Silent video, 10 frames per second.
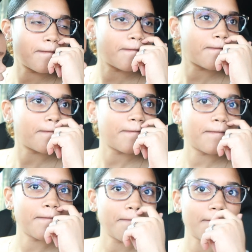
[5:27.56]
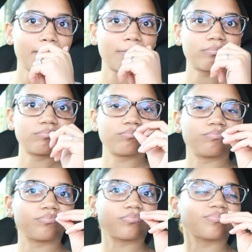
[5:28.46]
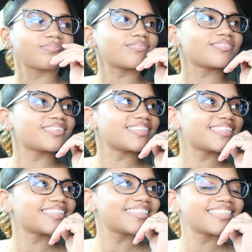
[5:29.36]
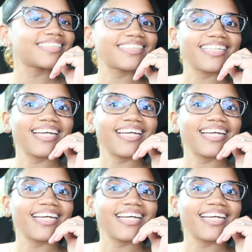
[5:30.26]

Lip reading: (silent)